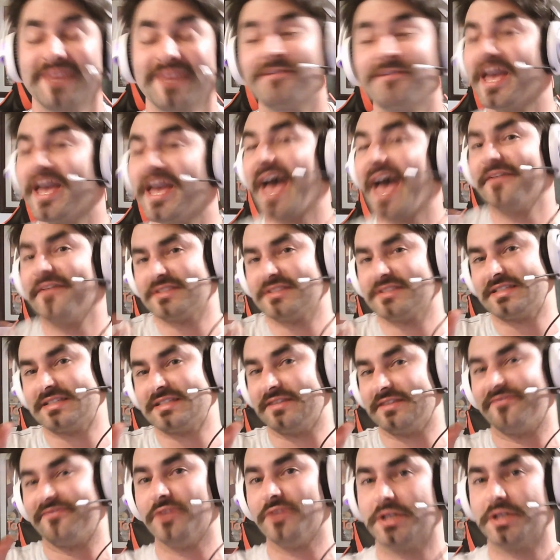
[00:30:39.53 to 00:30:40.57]
If you haven't seen
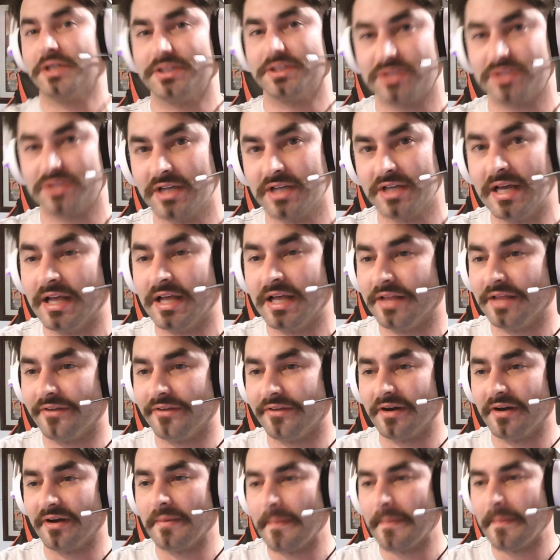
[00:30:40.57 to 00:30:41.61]
the footage,
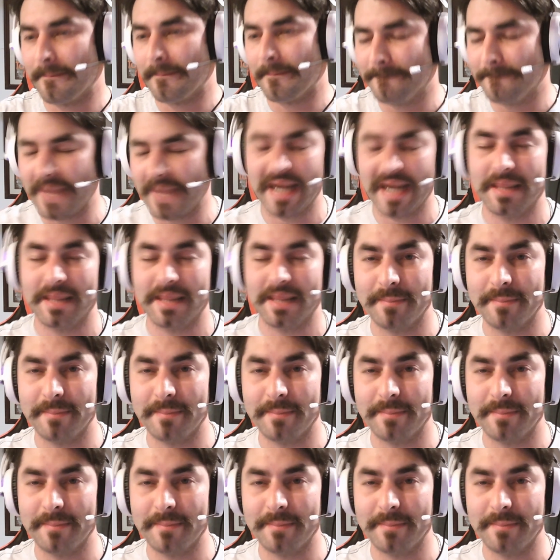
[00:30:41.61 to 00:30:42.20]
there are many,